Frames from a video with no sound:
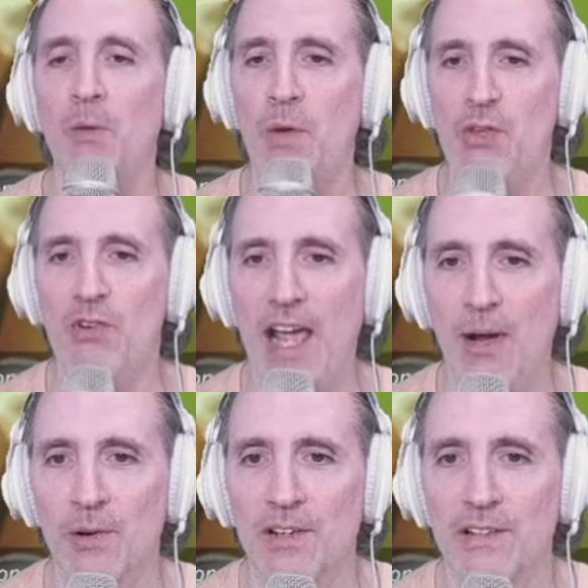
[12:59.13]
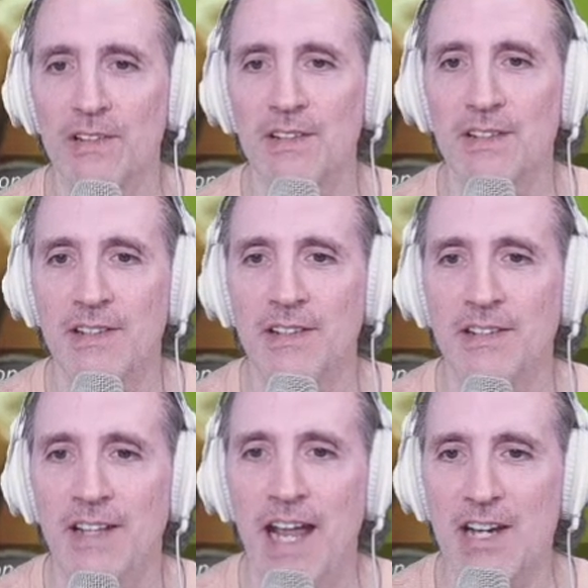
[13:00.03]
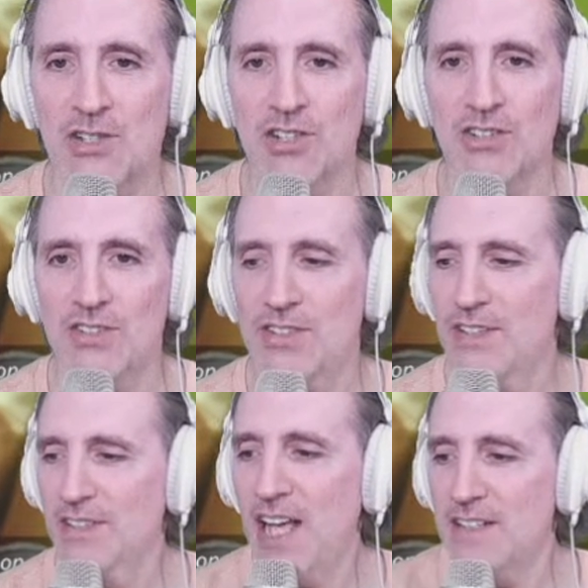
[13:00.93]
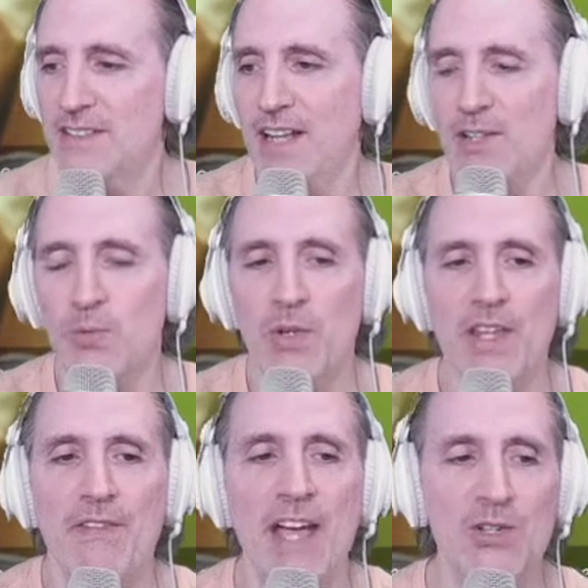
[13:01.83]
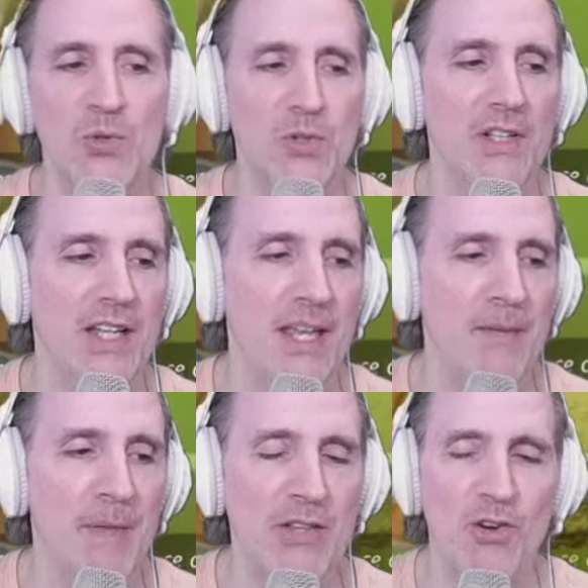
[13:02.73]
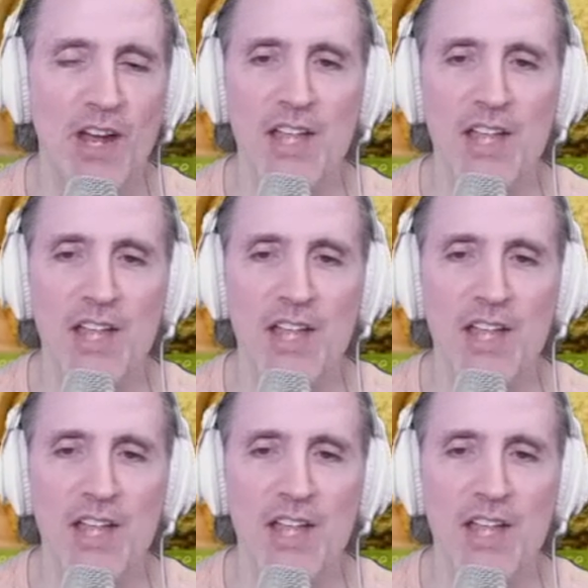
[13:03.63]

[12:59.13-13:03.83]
when they're down. The Nationals. Right. That's where they've actually made their hay